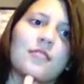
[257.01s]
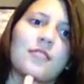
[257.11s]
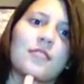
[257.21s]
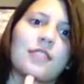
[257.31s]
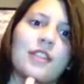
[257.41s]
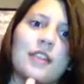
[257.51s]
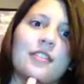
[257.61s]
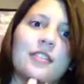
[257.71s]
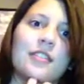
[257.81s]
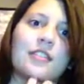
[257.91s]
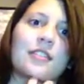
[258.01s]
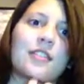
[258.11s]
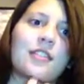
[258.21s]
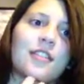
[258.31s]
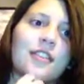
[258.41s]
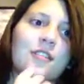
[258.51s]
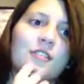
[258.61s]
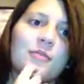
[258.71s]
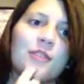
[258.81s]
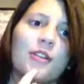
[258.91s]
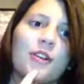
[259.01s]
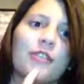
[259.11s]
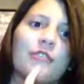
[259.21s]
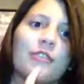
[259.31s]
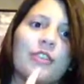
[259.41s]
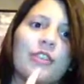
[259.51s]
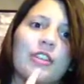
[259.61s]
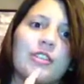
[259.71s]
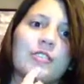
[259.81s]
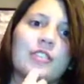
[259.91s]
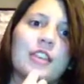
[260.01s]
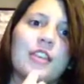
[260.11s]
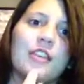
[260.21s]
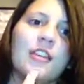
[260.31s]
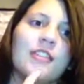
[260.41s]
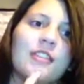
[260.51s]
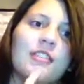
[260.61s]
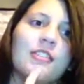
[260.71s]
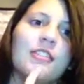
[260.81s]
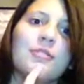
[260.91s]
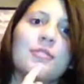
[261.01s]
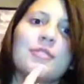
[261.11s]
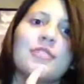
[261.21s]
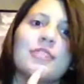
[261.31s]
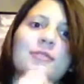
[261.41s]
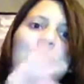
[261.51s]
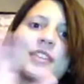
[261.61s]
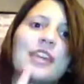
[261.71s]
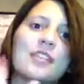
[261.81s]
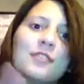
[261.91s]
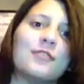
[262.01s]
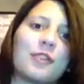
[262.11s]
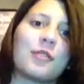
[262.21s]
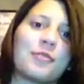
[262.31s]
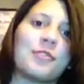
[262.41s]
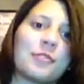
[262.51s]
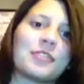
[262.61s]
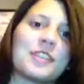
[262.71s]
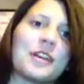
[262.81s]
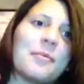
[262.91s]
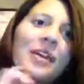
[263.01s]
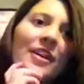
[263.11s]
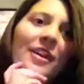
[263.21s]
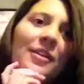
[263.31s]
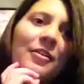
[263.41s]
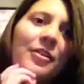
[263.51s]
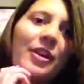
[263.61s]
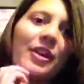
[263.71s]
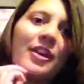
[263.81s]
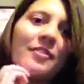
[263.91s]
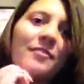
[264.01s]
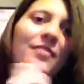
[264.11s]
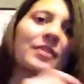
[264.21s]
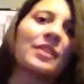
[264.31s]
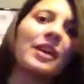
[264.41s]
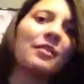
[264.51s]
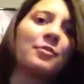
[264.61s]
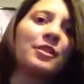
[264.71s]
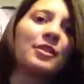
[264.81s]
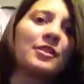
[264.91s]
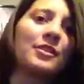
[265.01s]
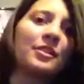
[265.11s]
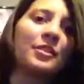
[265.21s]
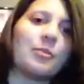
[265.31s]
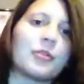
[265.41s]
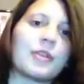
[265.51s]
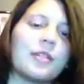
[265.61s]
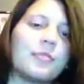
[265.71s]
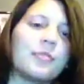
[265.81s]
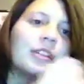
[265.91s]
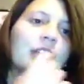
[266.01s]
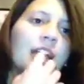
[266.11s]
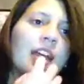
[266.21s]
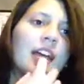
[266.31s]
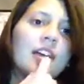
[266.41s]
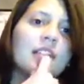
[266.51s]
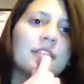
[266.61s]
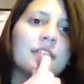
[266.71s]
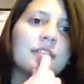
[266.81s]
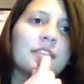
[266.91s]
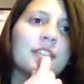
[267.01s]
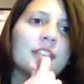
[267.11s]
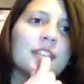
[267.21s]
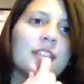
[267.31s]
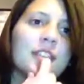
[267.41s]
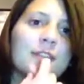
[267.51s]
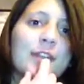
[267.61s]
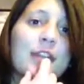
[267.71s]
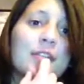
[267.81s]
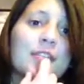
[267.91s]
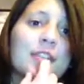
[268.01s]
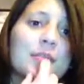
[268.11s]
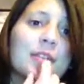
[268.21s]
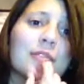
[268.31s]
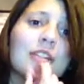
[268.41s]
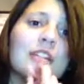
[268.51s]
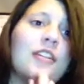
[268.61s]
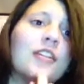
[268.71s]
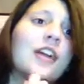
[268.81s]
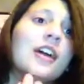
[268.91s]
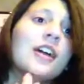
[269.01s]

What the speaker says: ridiculous. Like, it should have been on for years, and it was canceled far before its time. Okay, that was a little bit rambly. I have a feeling that this video is going to be really long.